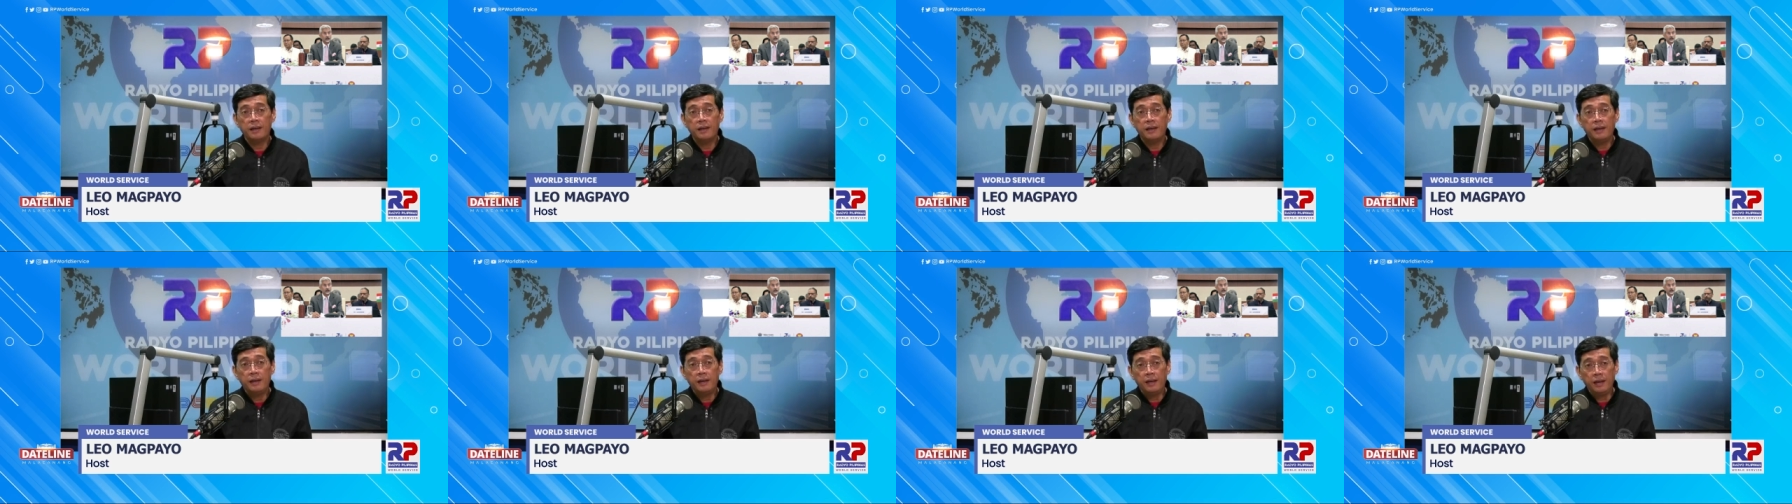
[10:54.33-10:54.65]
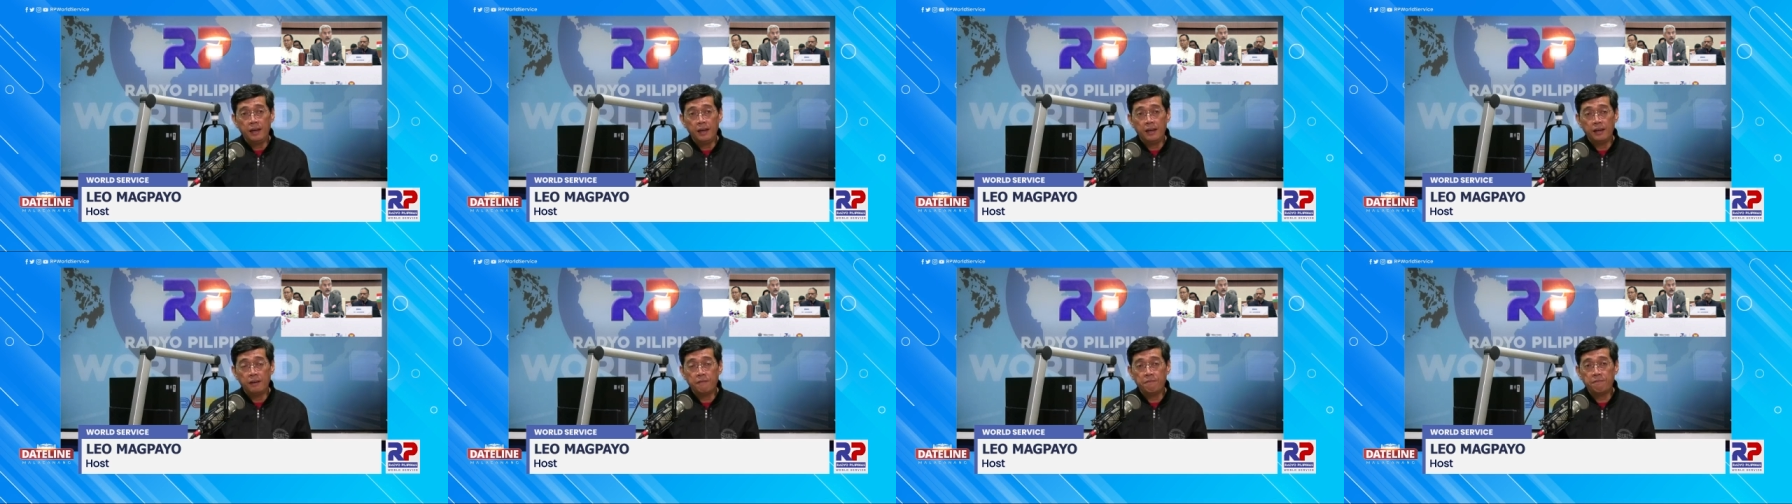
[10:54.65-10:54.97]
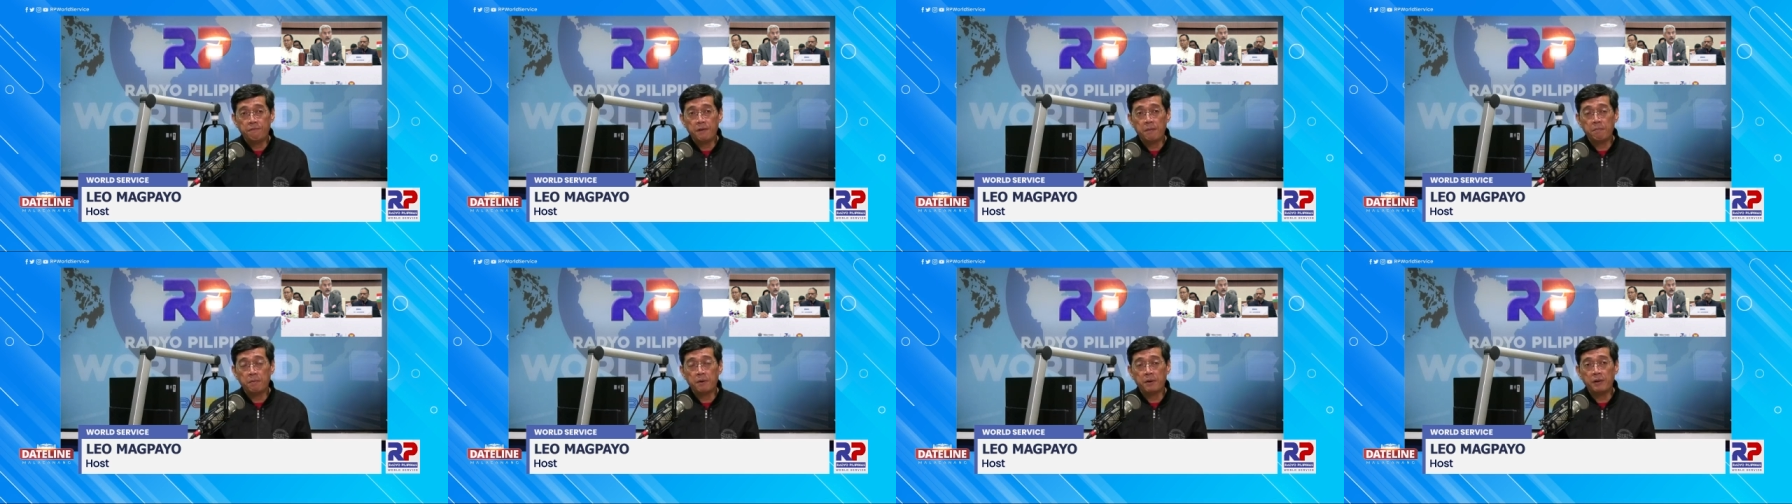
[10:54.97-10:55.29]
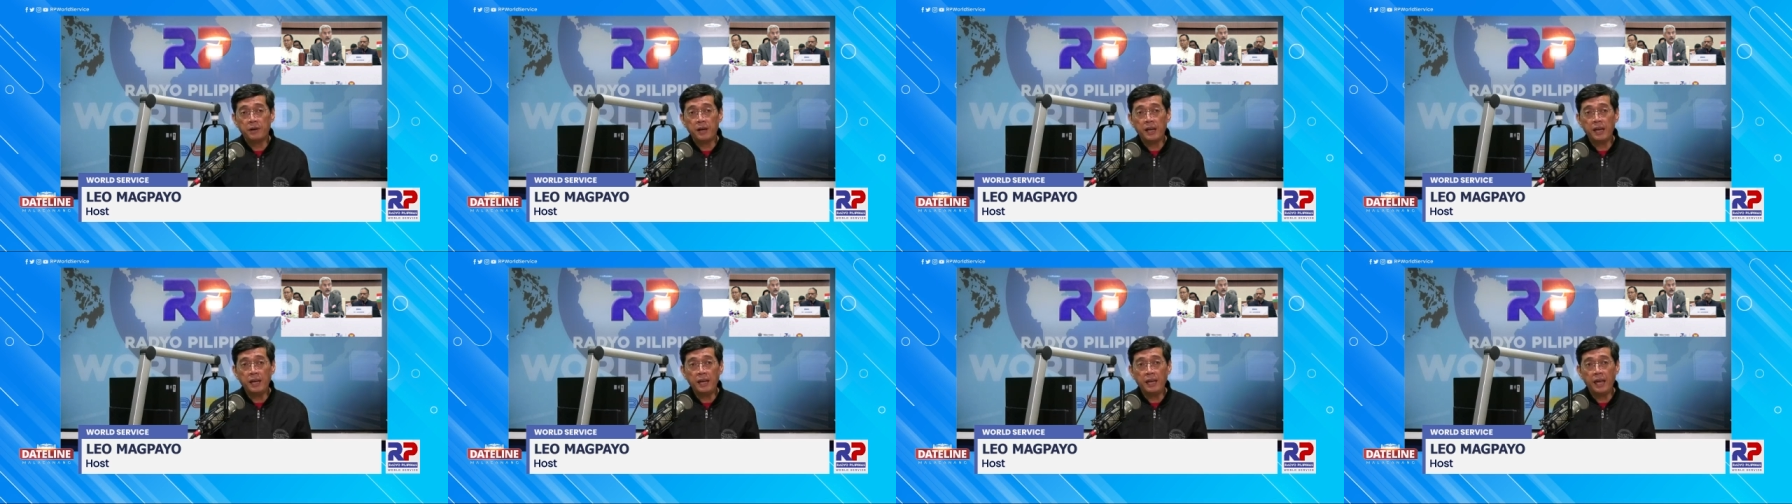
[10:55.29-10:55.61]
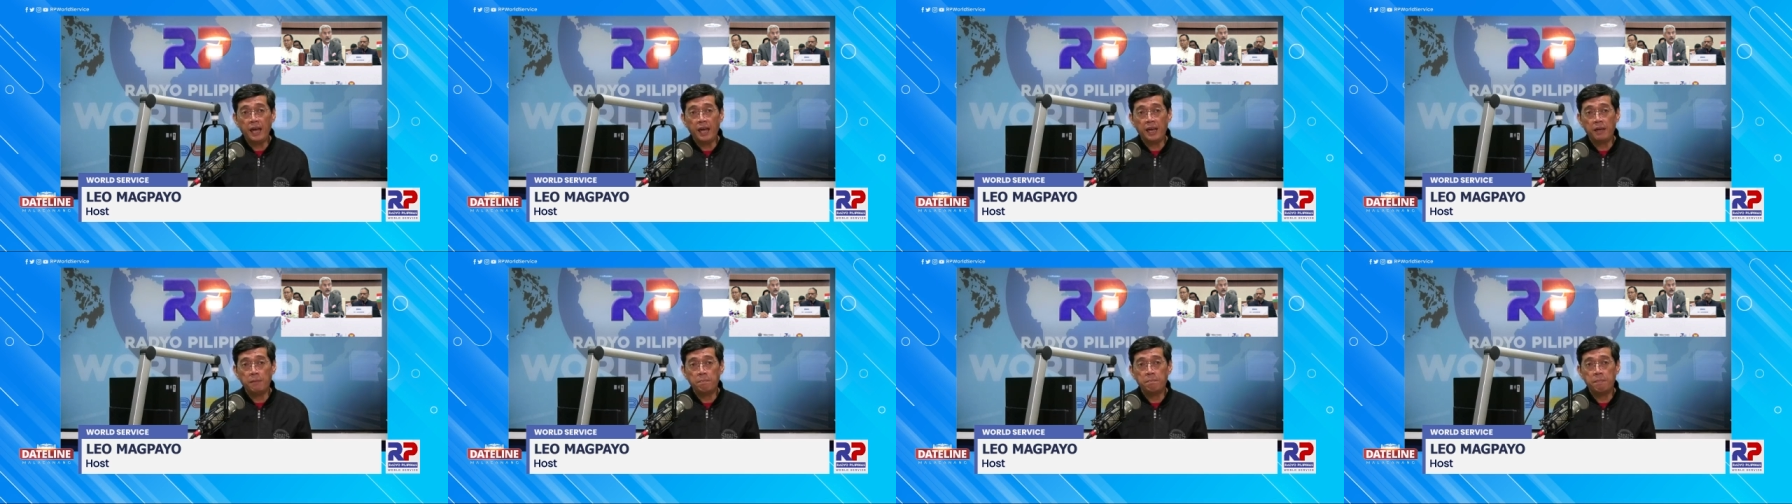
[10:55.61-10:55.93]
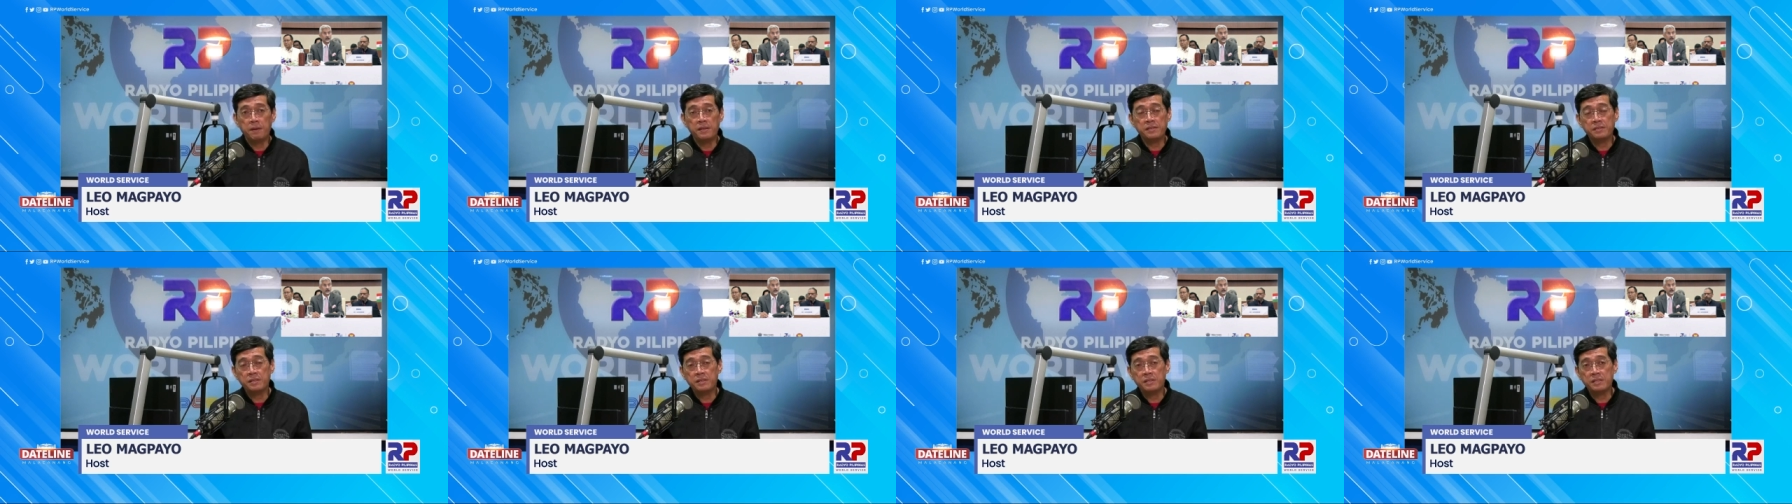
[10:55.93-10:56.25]
In February, a
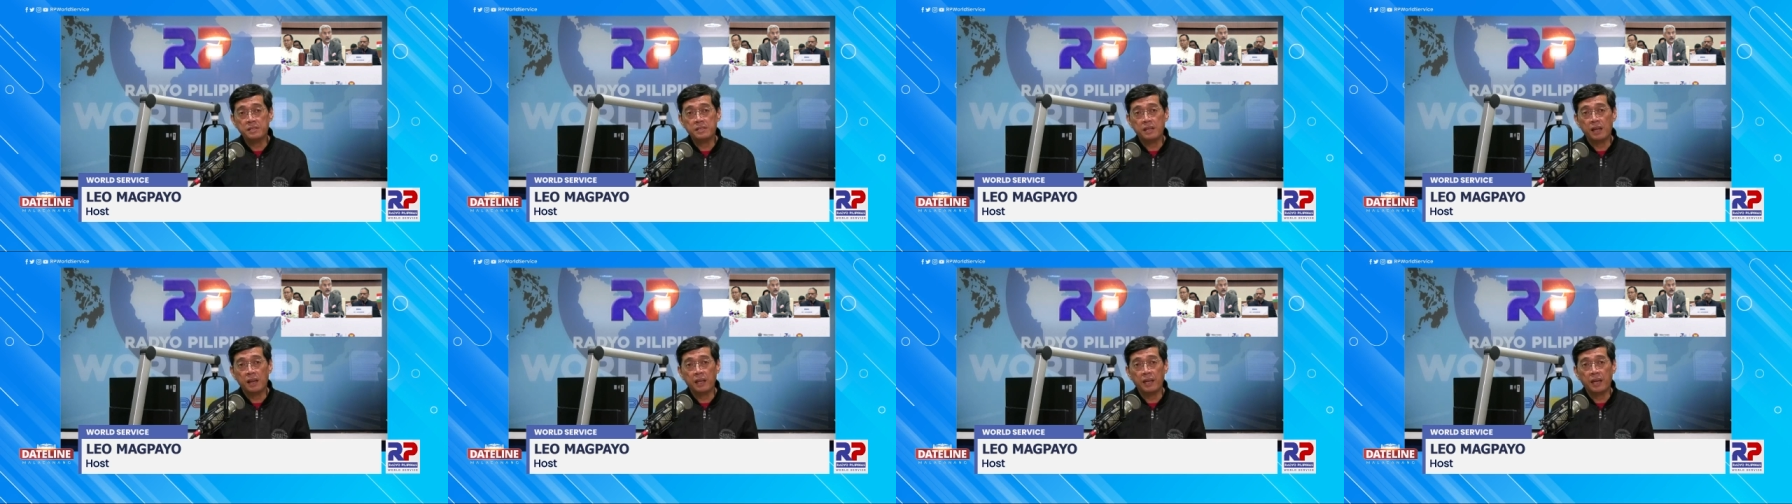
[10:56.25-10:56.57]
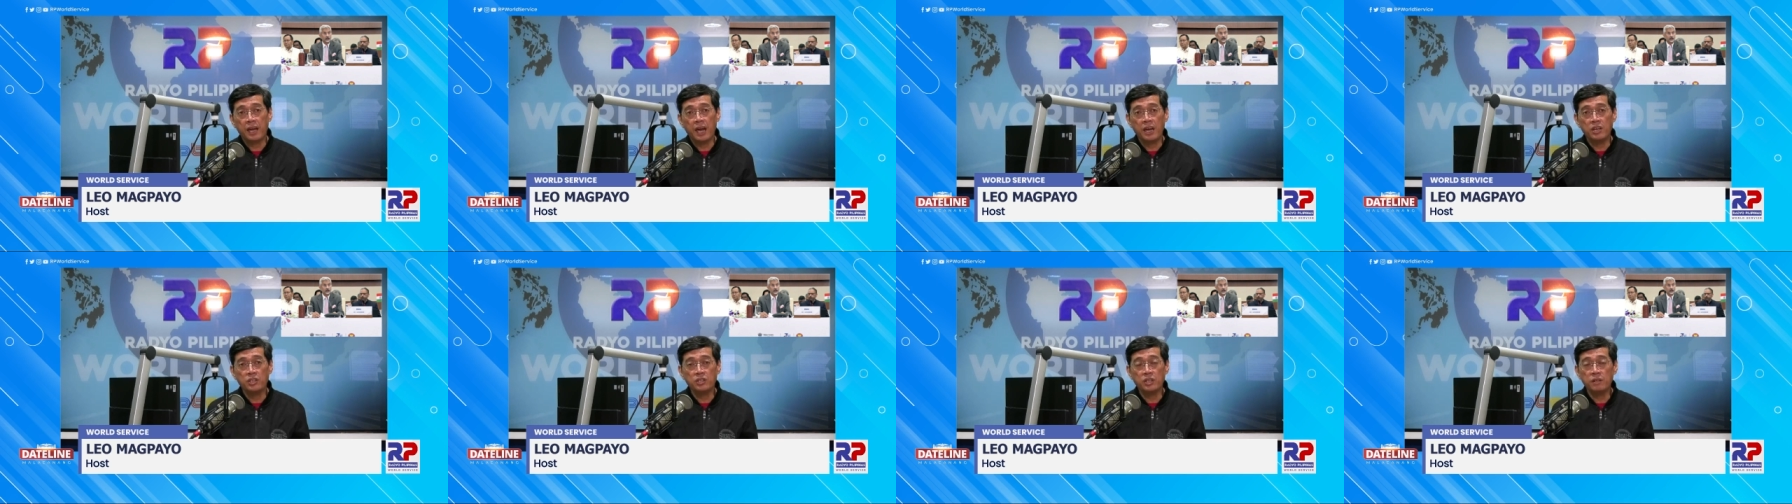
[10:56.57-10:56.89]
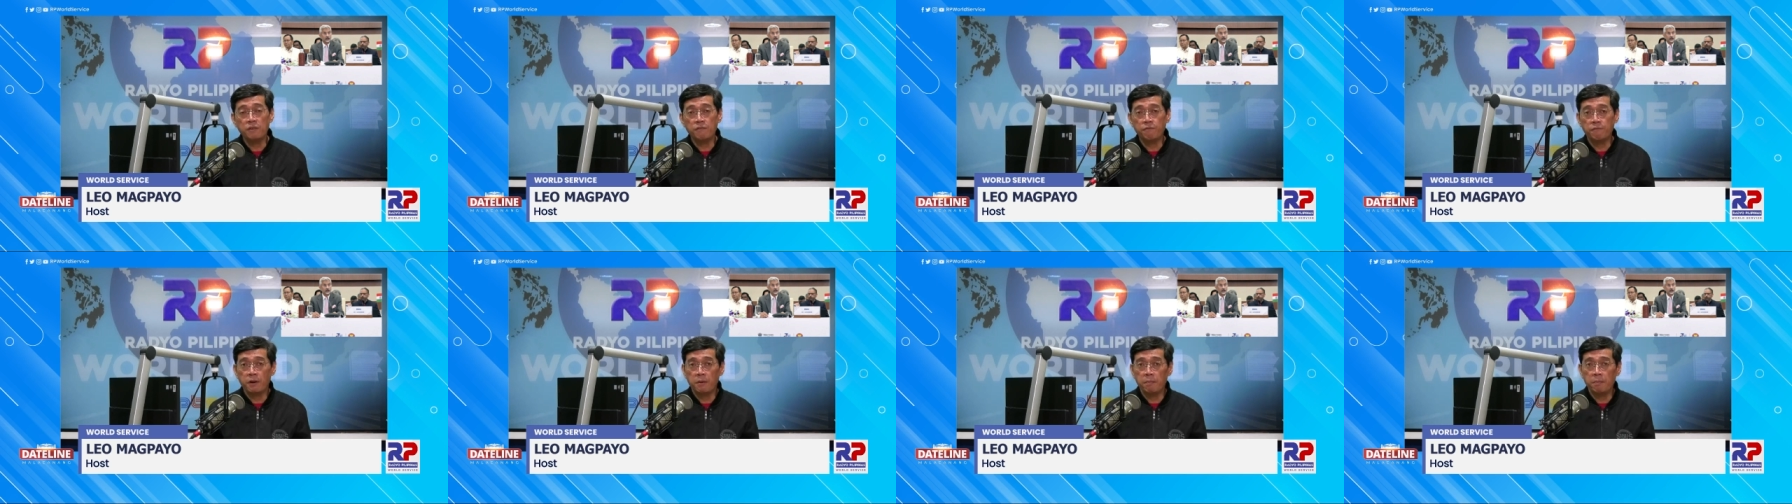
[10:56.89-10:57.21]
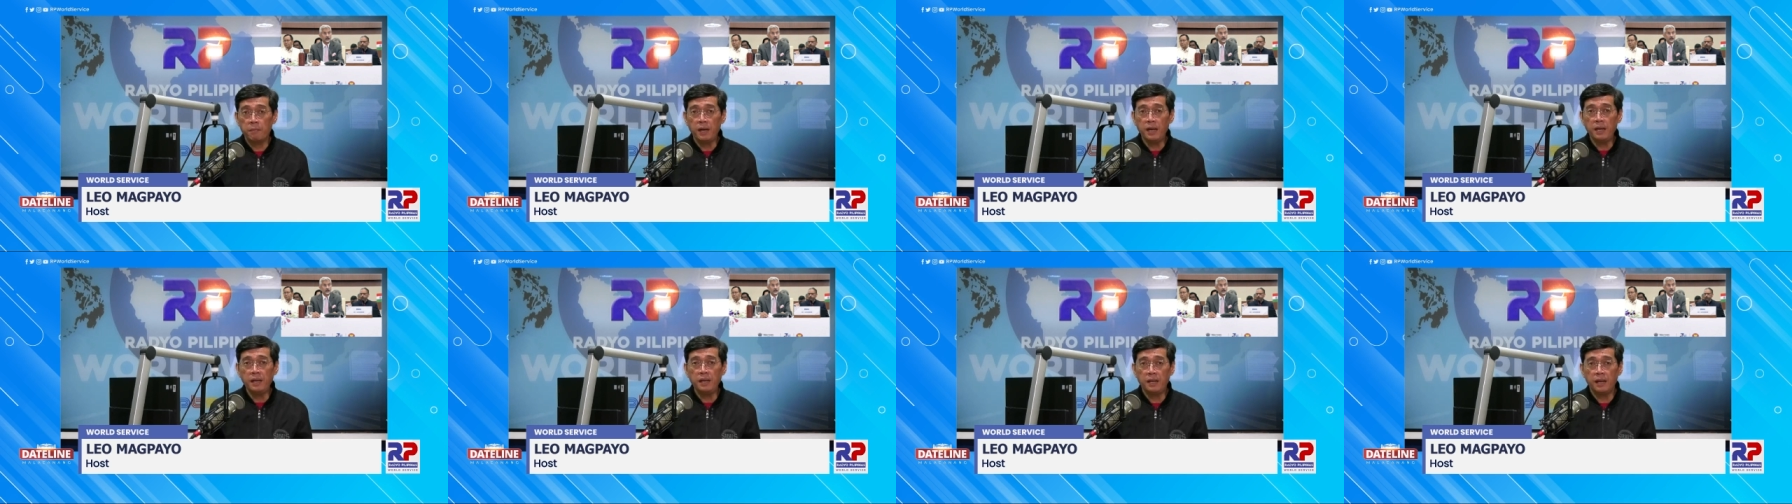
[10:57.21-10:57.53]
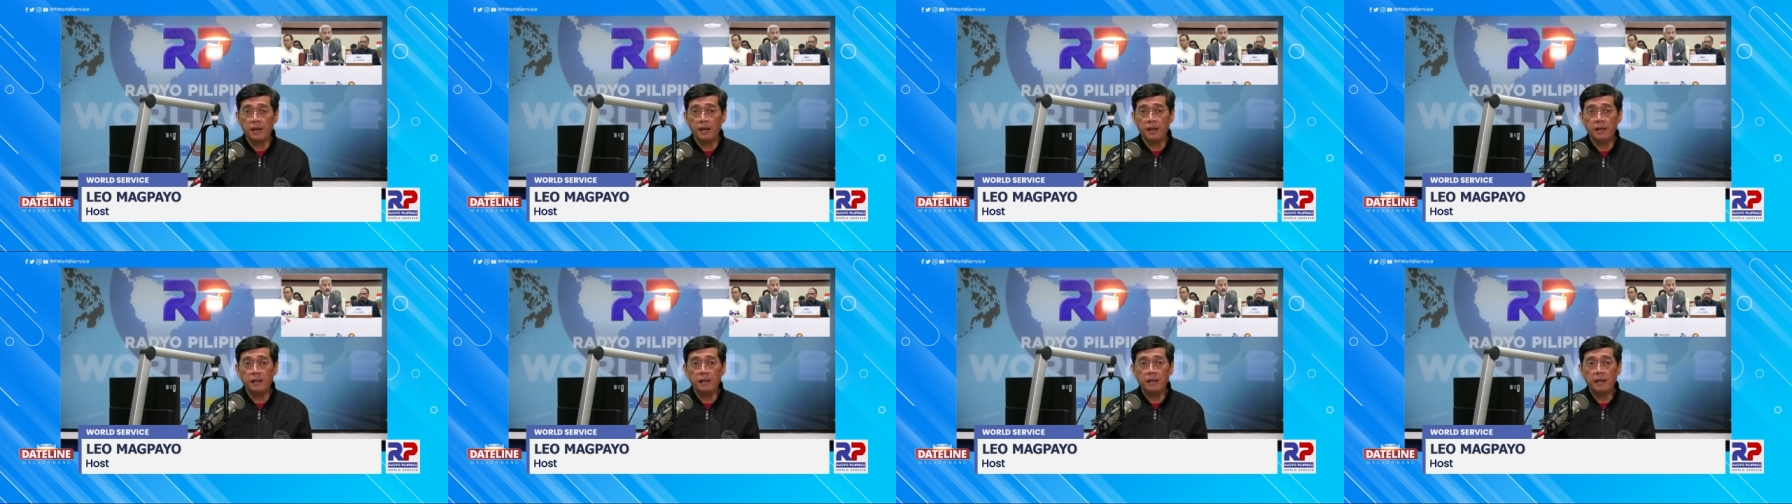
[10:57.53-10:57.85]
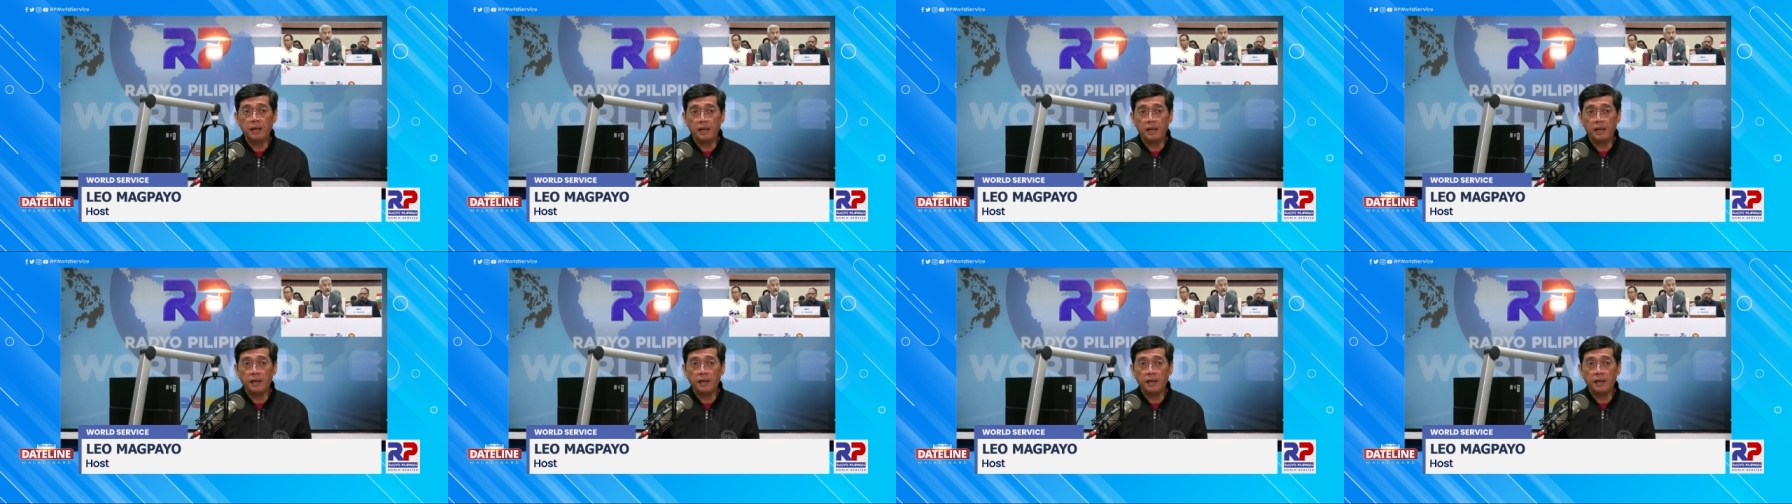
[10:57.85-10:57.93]
business delegation from India